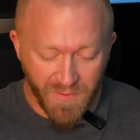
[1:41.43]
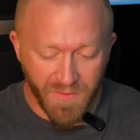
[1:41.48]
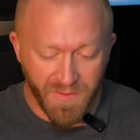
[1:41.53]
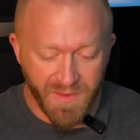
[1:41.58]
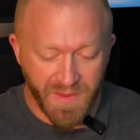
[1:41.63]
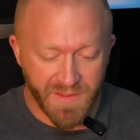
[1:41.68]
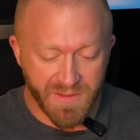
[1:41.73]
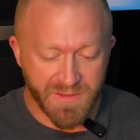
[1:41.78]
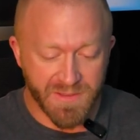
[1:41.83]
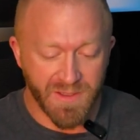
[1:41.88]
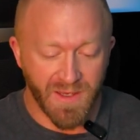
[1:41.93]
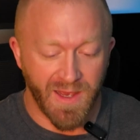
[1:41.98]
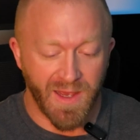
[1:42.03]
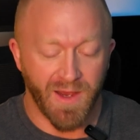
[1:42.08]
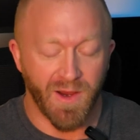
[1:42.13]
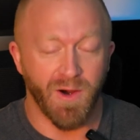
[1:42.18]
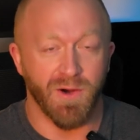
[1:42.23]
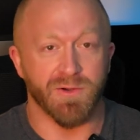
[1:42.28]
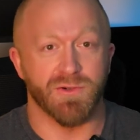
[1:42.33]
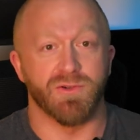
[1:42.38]
this
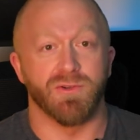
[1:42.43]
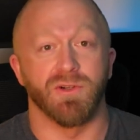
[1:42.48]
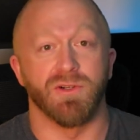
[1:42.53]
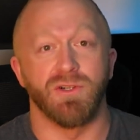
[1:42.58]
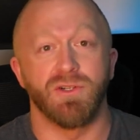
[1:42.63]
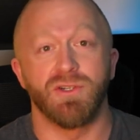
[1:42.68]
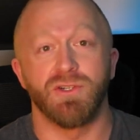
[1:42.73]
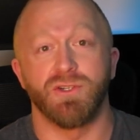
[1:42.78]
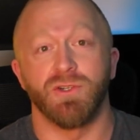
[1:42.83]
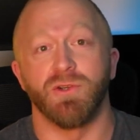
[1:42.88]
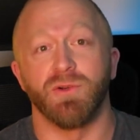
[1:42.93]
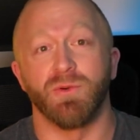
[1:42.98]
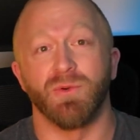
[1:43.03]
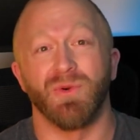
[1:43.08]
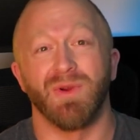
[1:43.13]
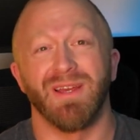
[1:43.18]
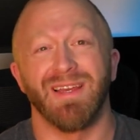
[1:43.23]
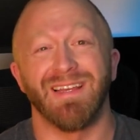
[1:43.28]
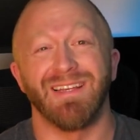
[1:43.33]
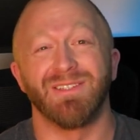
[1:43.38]
Altra shoe
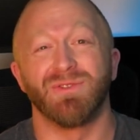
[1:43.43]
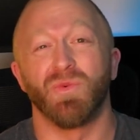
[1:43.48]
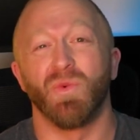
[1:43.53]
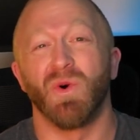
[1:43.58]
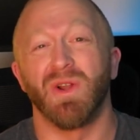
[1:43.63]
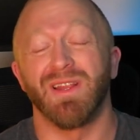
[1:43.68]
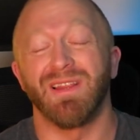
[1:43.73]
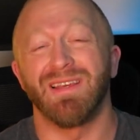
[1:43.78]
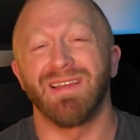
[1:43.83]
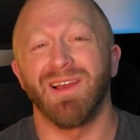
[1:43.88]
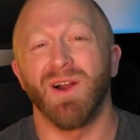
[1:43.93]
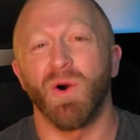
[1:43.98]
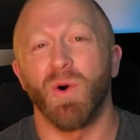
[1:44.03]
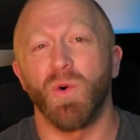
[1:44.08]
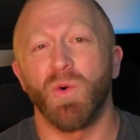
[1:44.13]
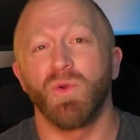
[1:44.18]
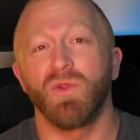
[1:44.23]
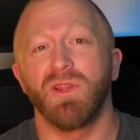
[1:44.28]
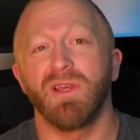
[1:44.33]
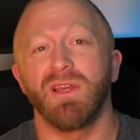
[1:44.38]
is one of the
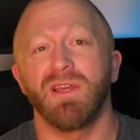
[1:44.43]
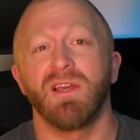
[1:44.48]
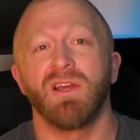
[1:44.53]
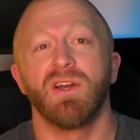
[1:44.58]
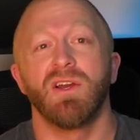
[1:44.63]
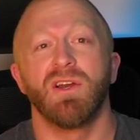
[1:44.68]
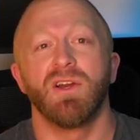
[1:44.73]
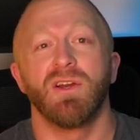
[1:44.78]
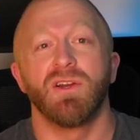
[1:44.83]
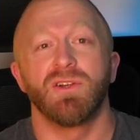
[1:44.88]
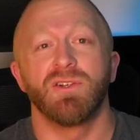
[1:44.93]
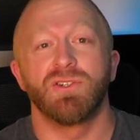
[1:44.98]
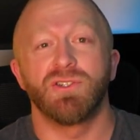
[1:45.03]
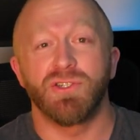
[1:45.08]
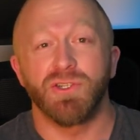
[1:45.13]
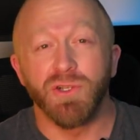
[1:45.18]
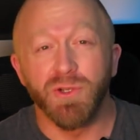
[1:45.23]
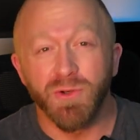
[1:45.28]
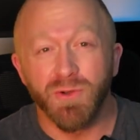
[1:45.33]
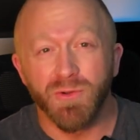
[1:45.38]
only
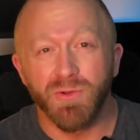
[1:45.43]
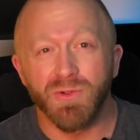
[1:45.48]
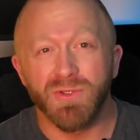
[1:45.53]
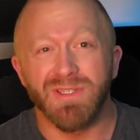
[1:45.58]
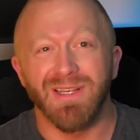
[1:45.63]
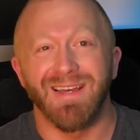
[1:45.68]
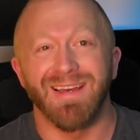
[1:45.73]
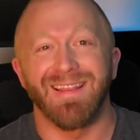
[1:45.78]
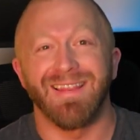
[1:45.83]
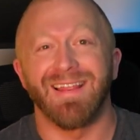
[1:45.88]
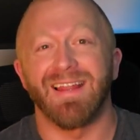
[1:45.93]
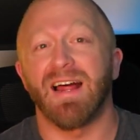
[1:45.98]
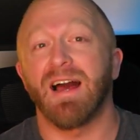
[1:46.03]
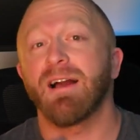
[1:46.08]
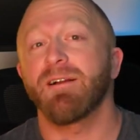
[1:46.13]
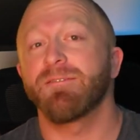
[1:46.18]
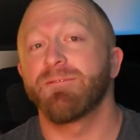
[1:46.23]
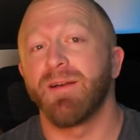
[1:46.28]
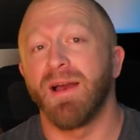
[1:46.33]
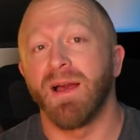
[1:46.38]
shoes that I
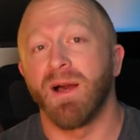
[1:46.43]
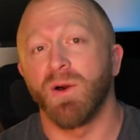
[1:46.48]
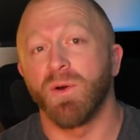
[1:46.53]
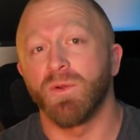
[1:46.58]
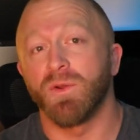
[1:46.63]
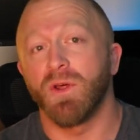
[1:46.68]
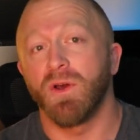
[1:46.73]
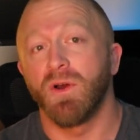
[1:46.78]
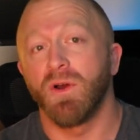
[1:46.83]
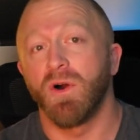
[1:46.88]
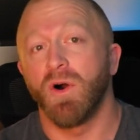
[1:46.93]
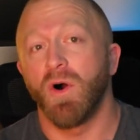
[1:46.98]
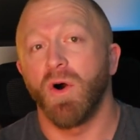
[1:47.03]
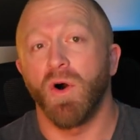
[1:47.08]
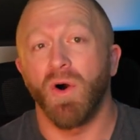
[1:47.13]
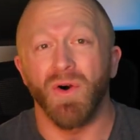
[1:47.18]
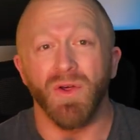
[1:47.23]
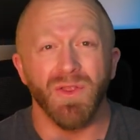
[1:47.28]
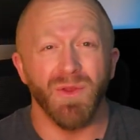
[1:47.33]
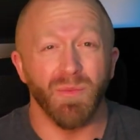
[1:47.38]
found
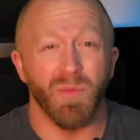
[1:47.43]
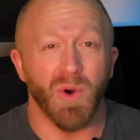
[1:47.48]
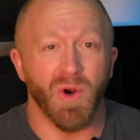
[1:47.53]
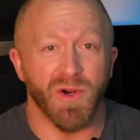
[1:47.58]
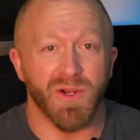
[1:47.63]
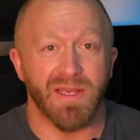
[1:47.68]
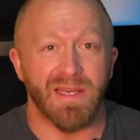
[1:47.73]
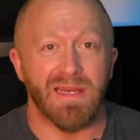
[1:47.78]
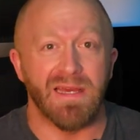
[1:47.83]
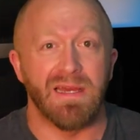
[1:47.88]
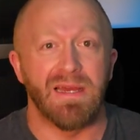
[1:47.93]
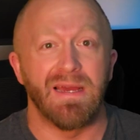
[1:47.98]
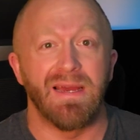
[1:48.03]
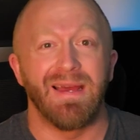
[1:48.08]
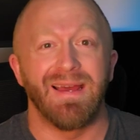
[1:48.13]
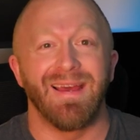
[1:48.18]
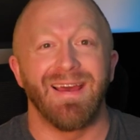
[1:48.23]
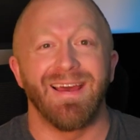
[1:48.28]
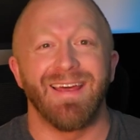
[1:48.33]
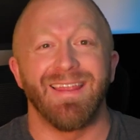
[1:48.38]
on the market
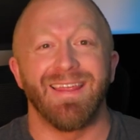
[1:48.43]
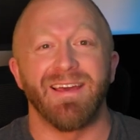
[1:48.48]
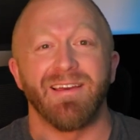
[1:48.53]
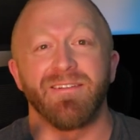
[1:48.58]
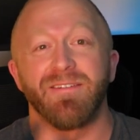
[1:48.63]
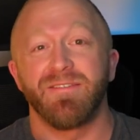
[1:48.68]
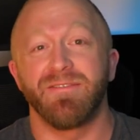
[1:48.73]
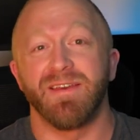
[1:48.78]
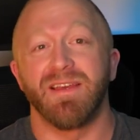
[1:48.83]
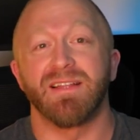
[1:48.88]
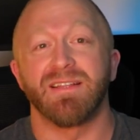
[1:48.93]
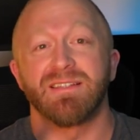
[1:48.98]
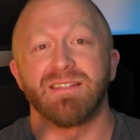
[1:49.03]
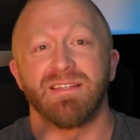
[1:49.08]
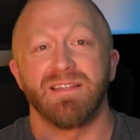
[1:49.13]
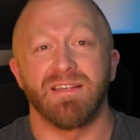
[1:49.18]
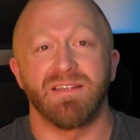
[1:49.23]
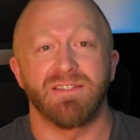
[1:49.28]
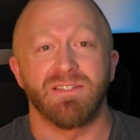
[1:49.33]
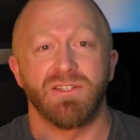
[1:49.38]
that fits
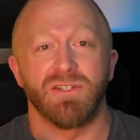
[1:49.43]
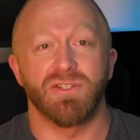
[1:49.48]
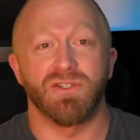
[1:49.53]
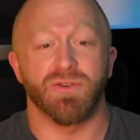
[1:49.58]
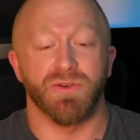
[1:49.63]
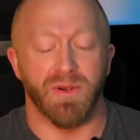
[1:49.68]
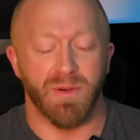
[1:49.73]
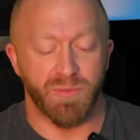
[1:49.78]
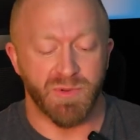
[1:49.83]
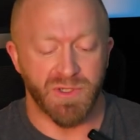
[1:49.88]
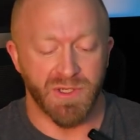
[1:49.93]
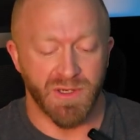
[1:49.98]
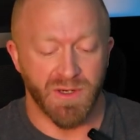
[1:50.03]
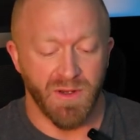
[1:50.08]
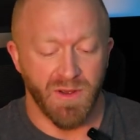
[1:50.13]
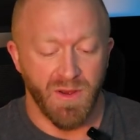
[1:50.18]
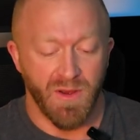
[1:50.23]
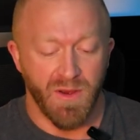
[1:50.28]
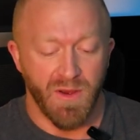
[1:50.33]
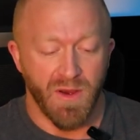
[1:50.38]
this description
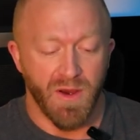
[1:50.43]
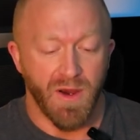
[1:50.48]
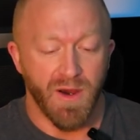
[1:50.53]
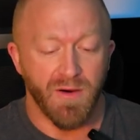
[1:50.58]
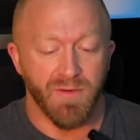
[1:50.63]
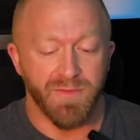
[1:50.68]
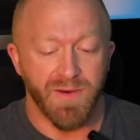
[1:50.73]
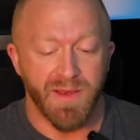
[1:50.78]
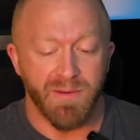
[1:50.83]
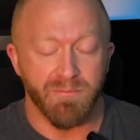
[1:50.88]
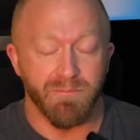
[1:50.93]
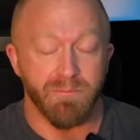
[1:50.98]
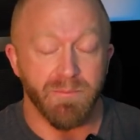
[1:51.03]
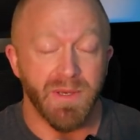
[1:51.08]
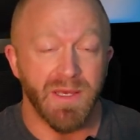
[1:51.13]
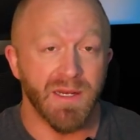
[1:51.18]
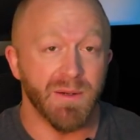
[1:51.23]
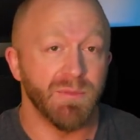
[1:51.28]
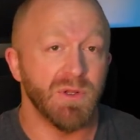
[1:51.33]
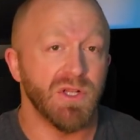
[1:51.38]
of a
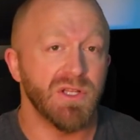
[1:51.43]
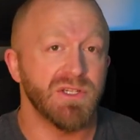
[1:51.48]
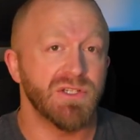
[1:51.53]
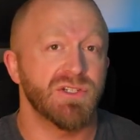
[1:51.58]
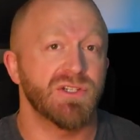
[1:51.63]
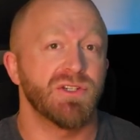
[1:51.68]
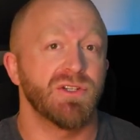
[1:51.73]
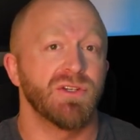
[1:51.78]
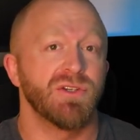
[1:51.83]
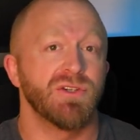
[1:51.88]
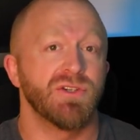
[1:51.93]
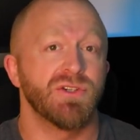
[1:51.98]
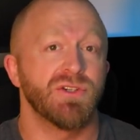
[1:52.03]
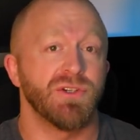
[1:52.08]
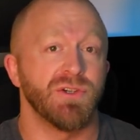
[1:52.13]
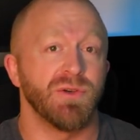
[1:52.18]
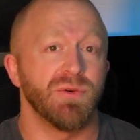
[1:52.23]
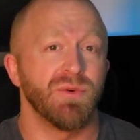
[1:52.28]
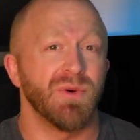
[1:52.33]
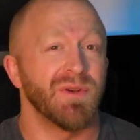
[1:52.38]
minimalist
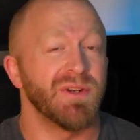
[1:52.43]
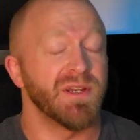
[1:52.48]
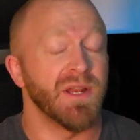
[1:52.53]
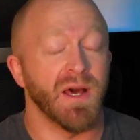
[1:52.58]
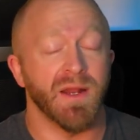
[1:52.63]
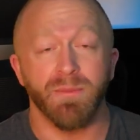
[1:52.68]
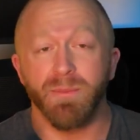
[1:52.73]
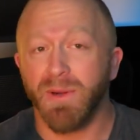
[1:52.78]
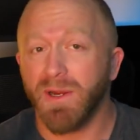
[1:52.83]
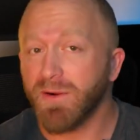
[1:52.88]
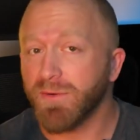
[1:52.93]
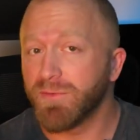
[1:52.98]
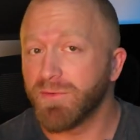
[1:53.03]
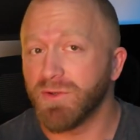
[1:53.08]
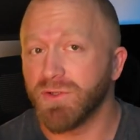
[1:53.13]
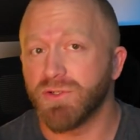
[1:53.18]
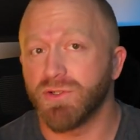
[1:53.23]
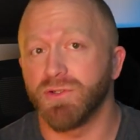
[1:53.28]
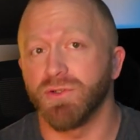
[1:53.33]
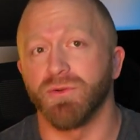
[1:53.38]
shoe, not a
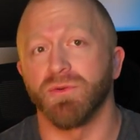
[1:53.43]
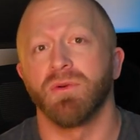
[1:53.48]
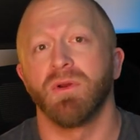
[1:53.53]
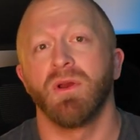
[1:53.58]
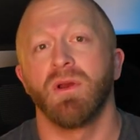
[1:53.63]
barefoot shoe,